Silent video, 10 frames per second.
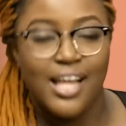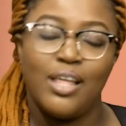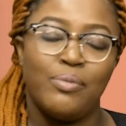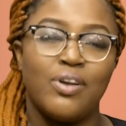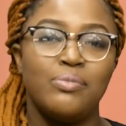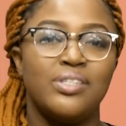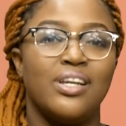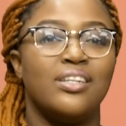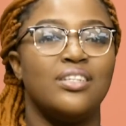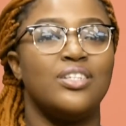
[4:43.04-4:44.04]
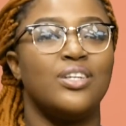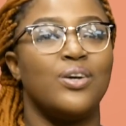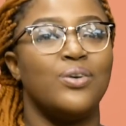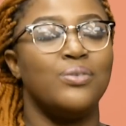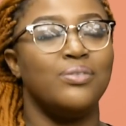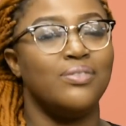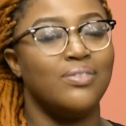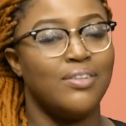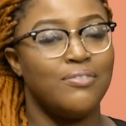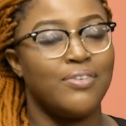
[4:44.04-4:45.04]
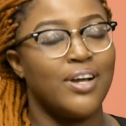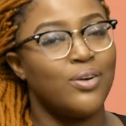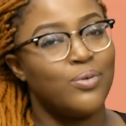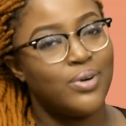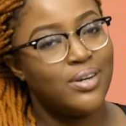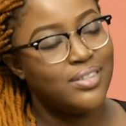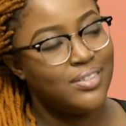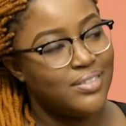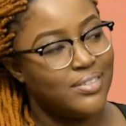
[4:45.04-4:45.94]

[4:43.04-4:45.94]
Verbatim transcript: Now we come to the end of the show. Final words.